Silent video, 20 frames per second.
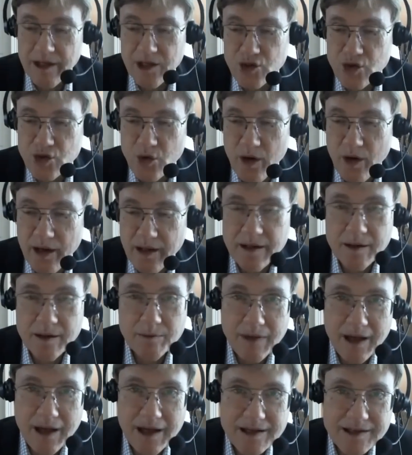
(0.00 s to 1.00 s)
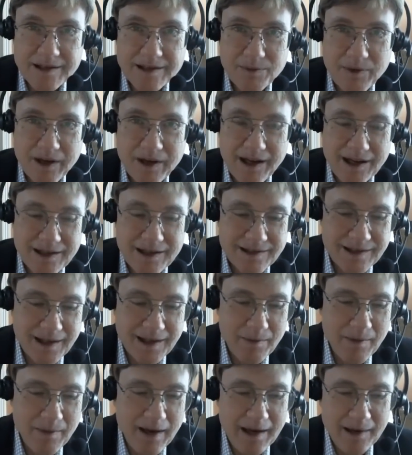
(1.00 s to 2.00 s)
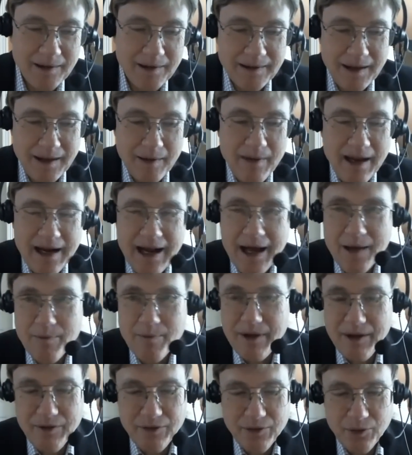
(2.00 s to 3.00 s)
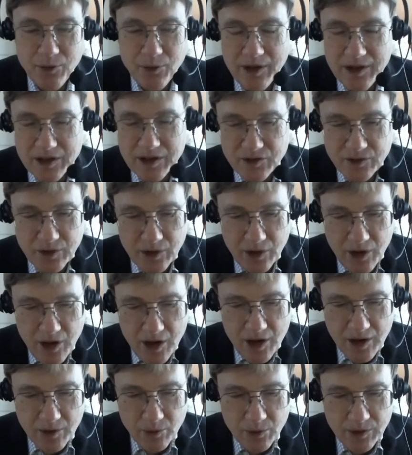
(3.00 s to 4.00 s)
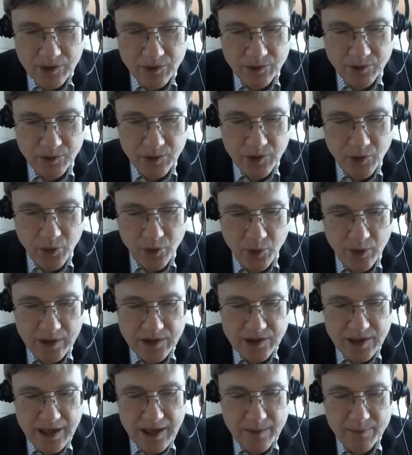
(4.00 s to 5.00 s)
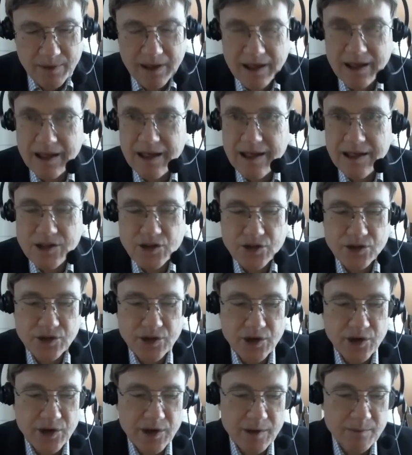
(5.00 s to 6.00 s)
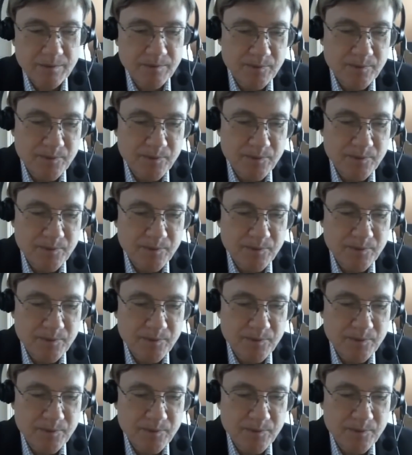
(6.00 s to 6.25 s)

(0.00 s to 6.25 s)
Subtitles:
enjoying them, yes, because they may not be with us for long with what's happening in Eastern Europe.